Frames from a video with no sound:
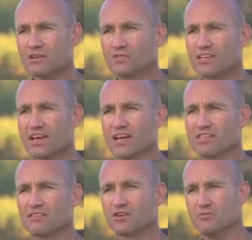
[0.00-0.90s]
was the case,
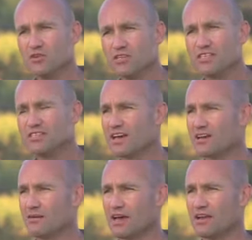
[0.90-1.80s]
if the communities had
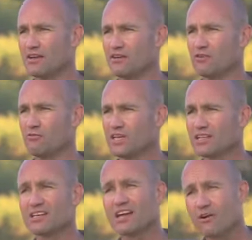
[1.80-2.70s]
a, had a
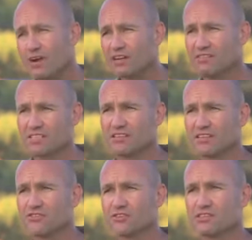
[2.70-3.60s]
real and direct vested
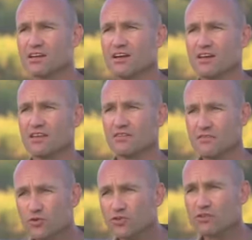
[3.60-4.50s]
interest in the
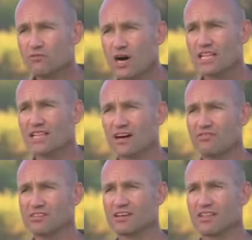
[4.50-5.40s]
future of
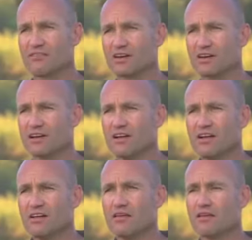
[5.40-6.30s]
wildlife in South Africa,
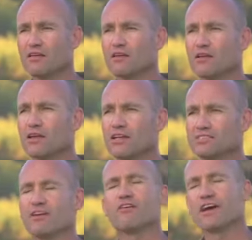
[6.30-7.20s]
it's
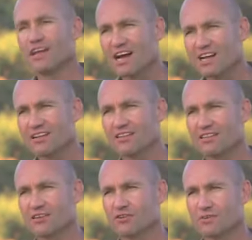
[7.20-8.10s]
very unlikely
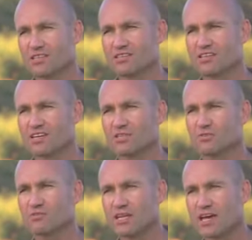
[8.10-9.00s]
that the criminal syndicates
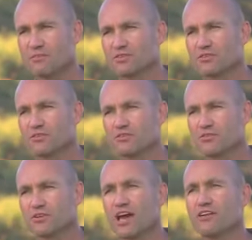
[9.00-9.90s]
would have been able to,
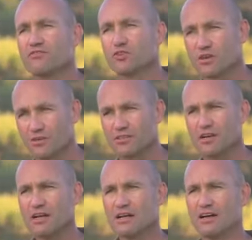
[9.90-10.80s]
to gain a foothold
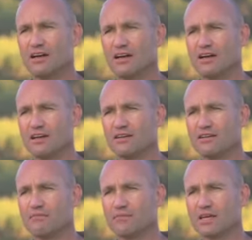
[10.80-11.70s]
uh,
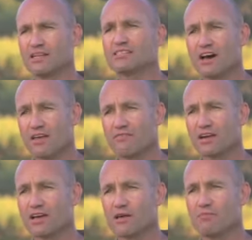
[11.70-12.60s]
in, in South
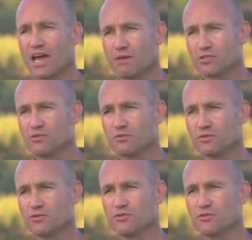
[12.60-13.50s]
Africa and be able
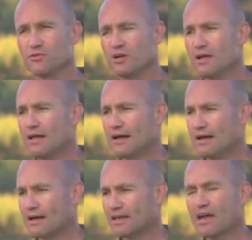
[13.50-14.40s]
to, to
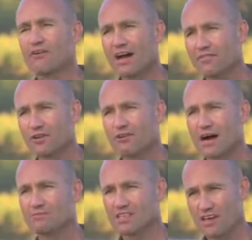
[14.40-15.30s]
uh, carry out the
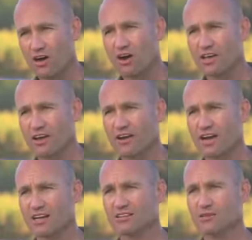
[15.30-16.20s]
crimes that they are carrying out at the